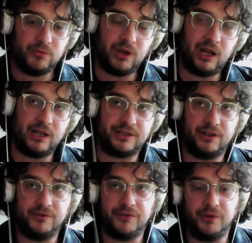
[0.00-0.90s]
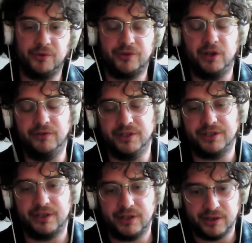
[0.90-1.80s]
as an overview, we've covered
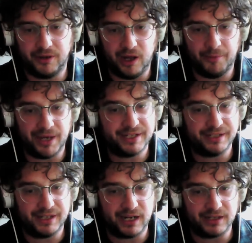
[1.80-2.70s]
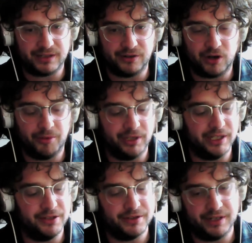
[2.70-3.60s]
uh, basic tags that are commonly
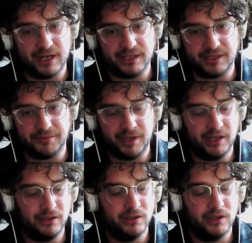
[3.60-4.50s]
used in HTML,